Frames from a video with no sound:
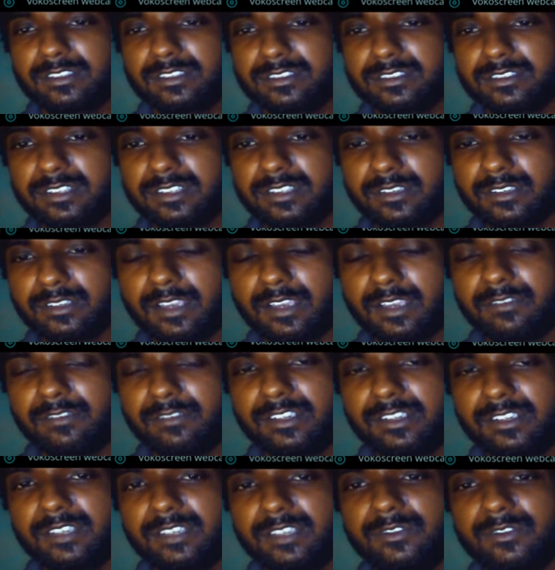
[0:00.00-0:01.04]
I will
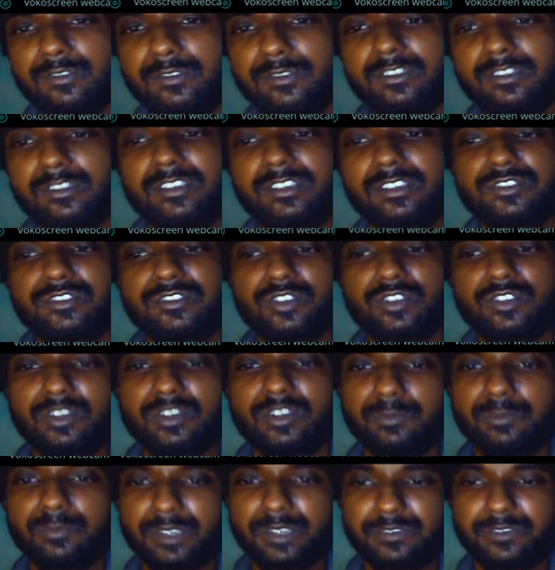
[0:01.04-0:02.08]
give you a short
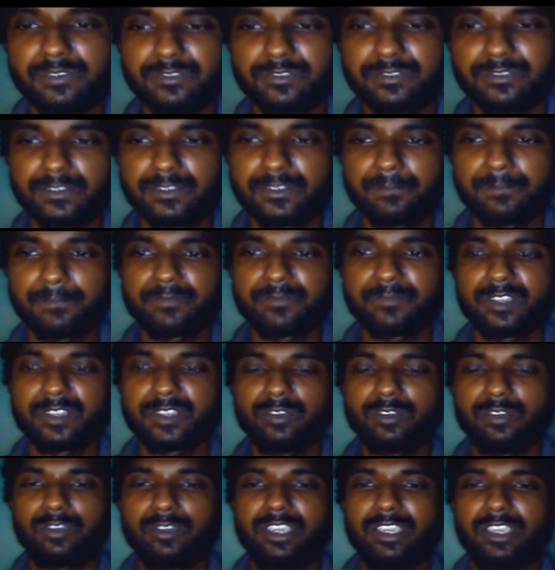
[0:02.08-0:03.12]
brief.
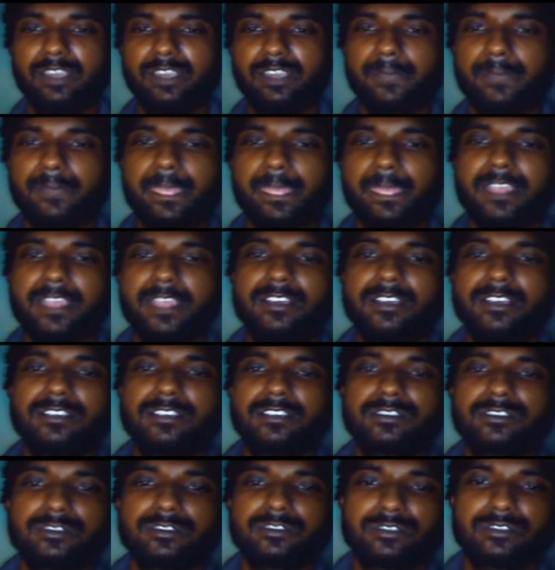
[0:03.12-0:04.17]
Okay,
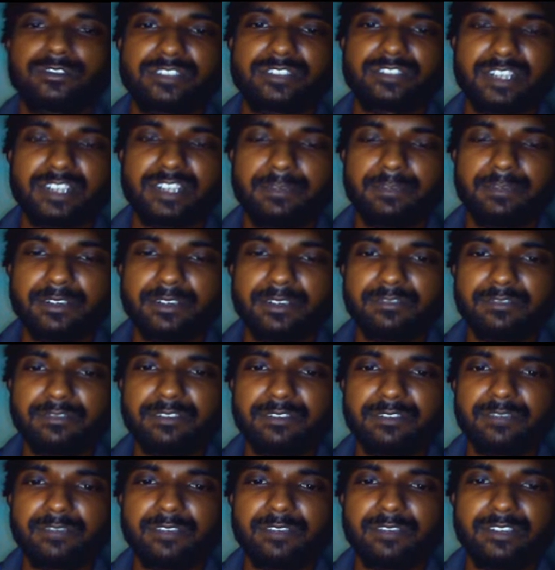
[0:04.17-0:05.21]
so stay updated with
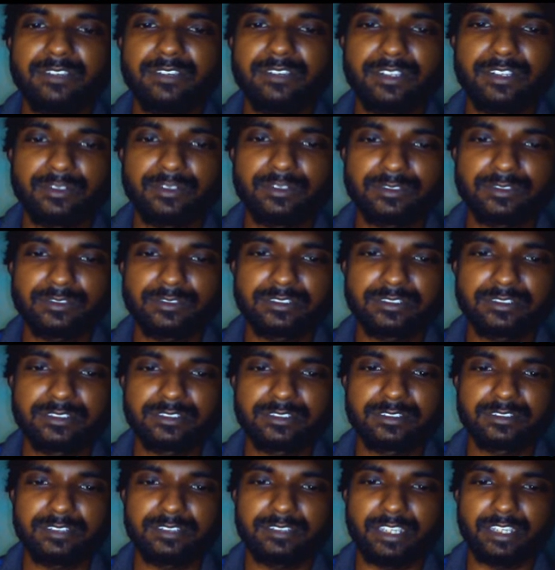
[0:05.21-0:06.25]
my videos.
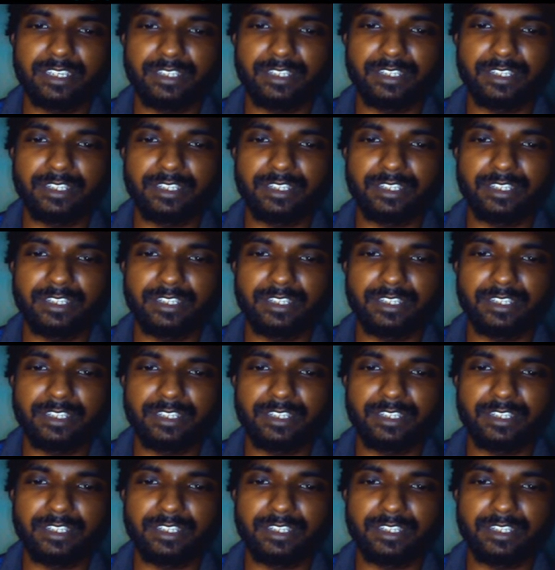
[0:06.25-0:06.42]
Thank you.